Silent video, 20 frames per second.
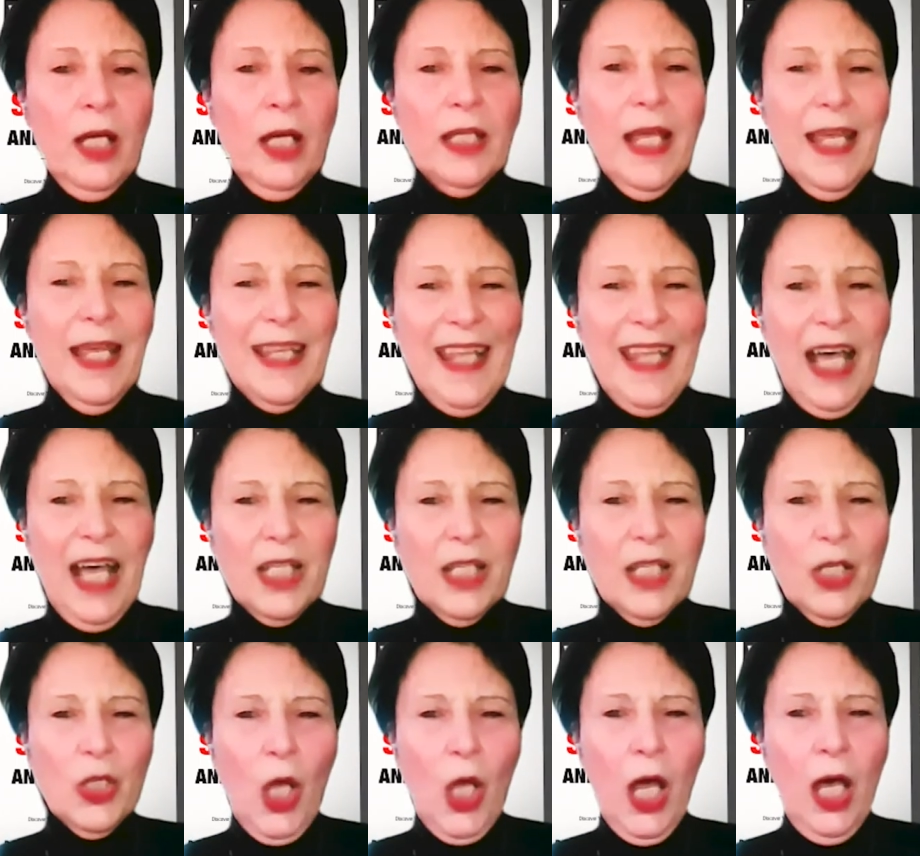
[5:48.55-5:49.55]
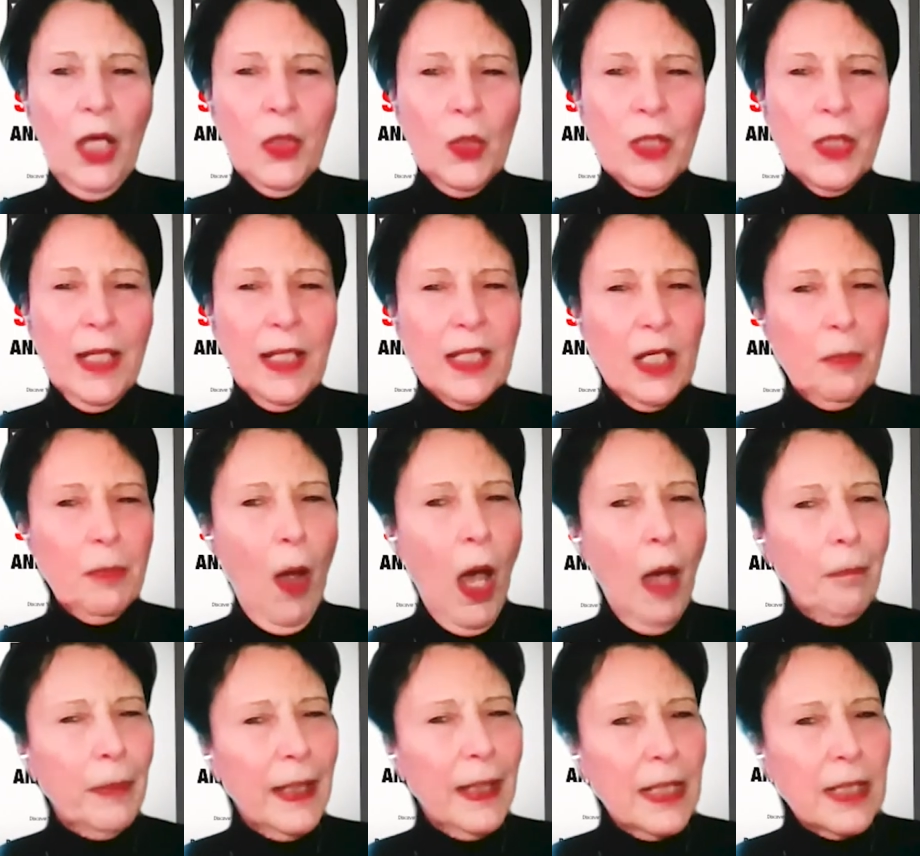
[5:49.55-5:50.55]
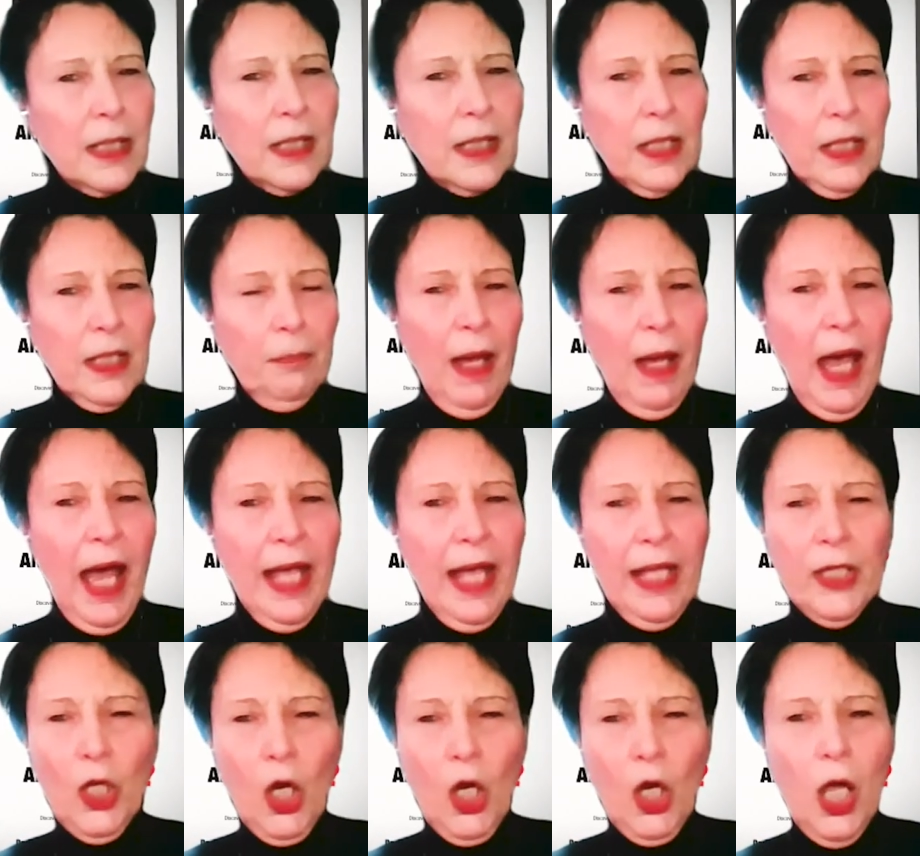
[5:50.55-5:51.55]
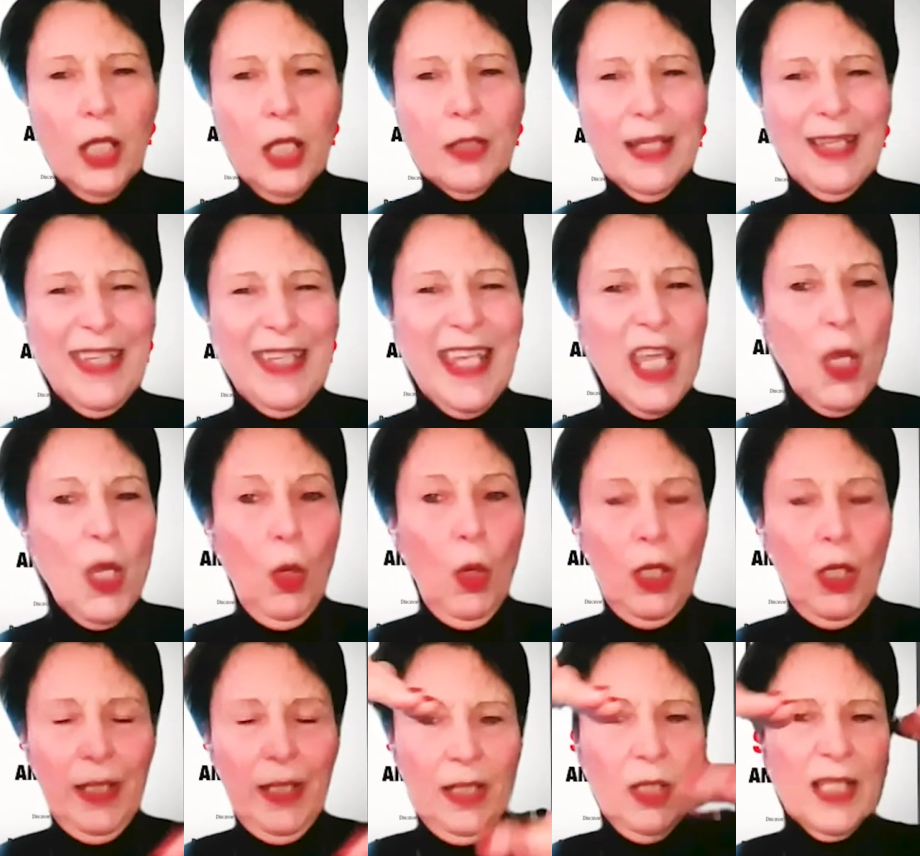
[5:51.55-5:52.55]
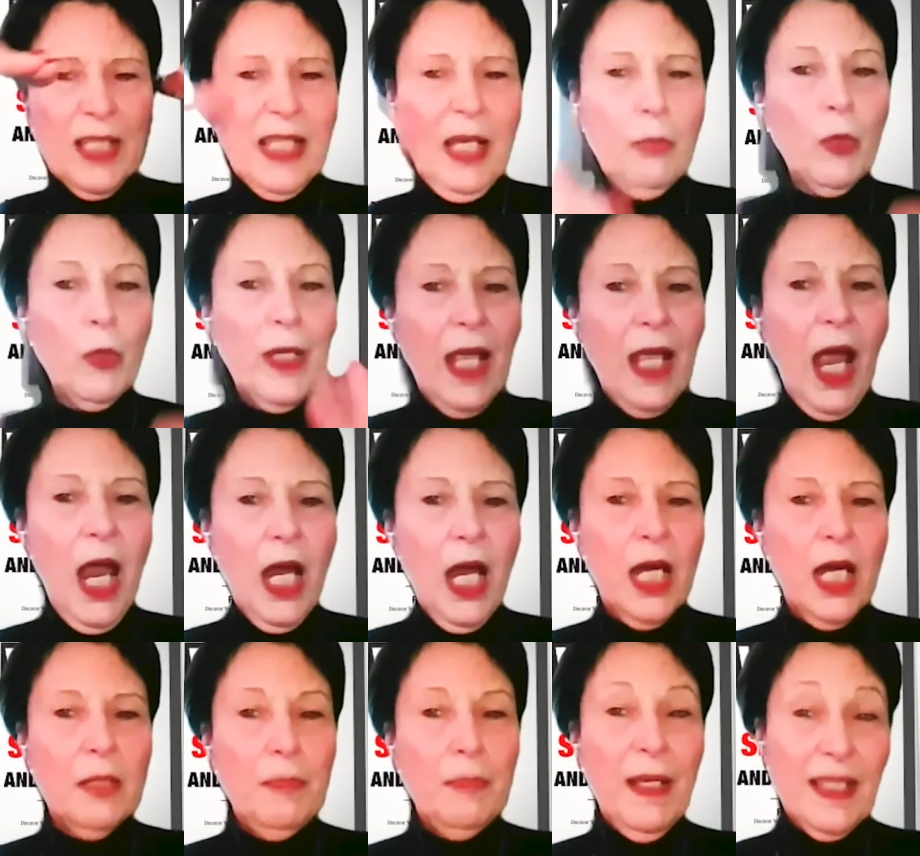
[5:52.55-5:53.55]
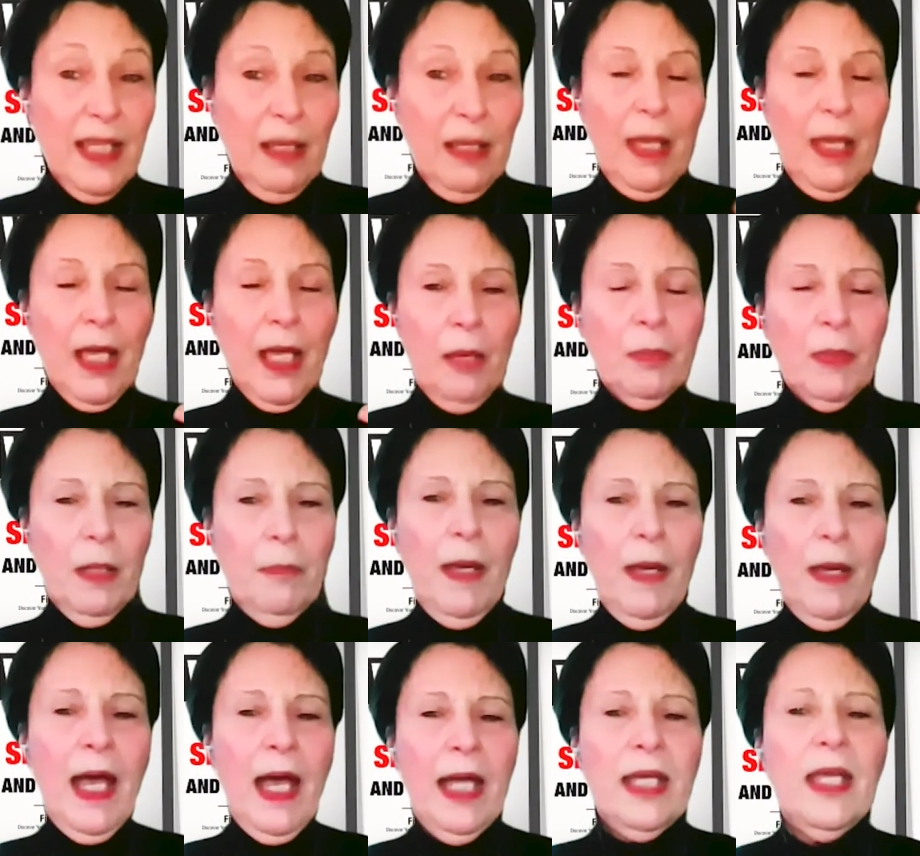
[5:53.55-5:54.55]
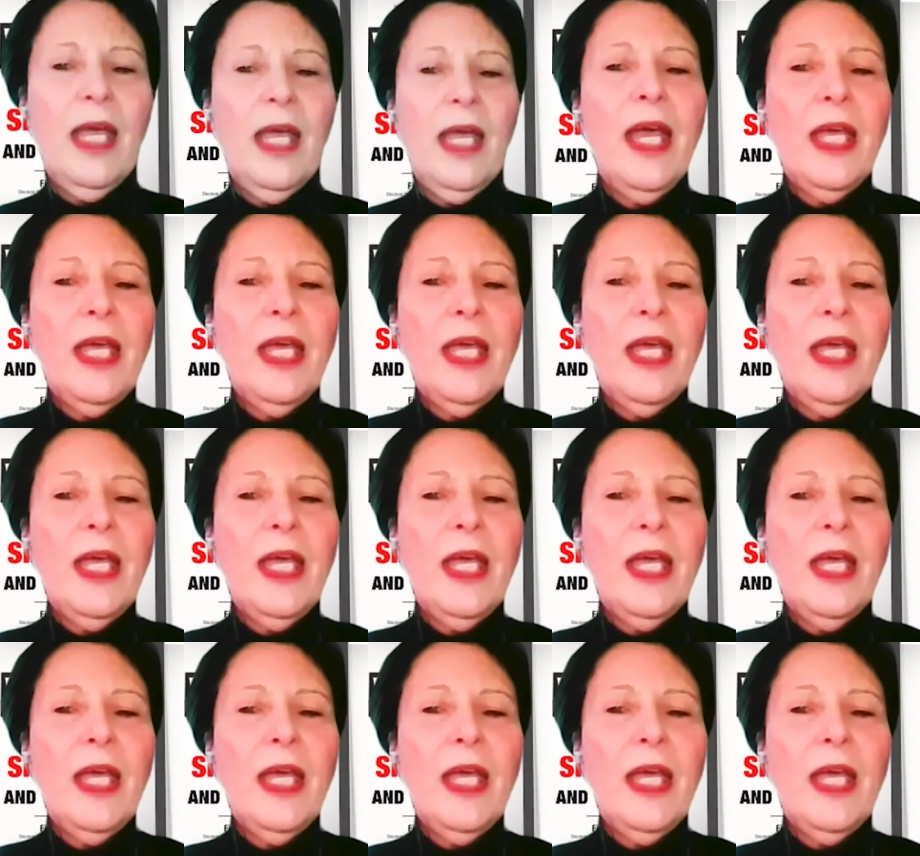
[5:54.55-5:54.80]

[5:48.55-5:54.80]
that all those things are all pieces of the pie, and they're all equal in some regard because they make up the pie,